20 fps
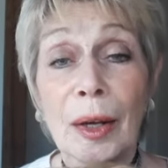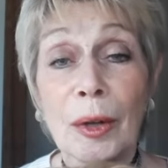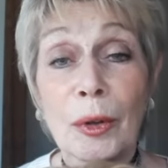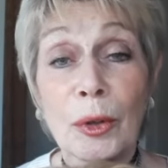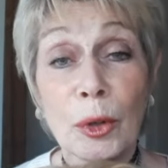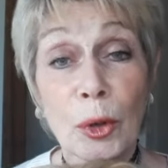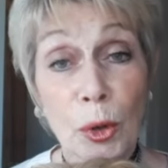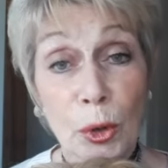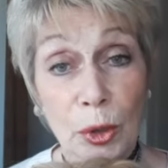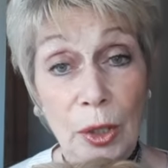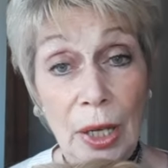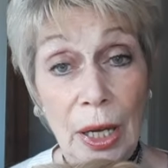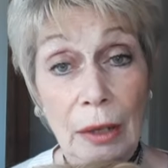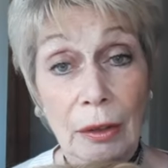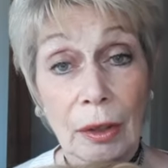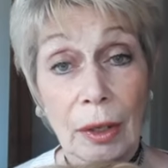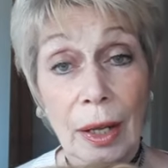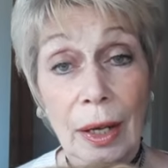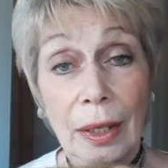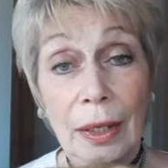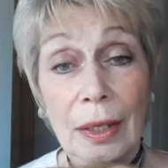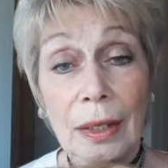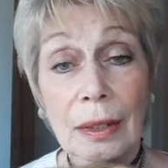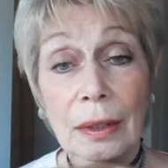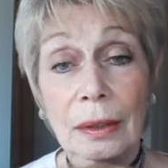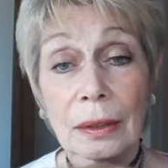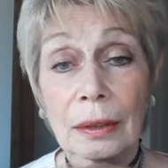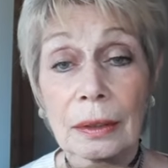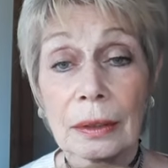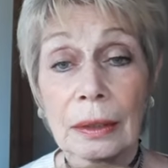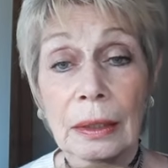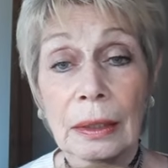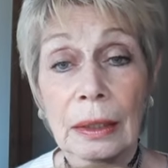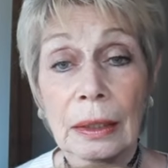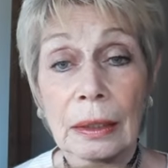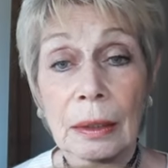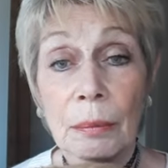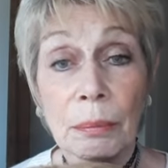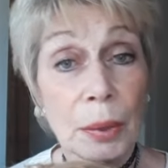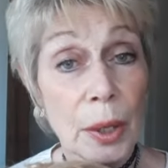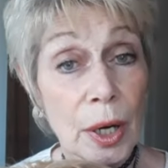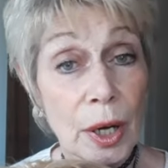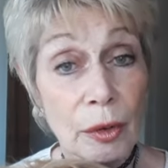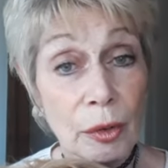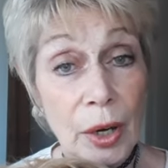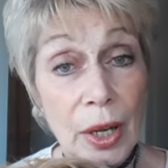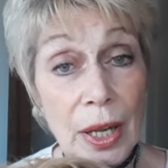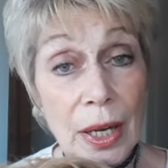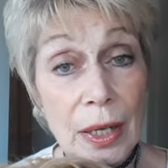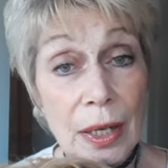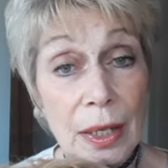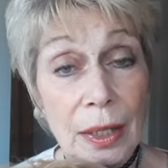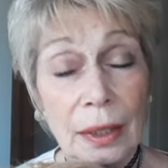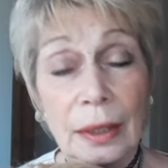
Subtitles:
North Carolina, Bahrain,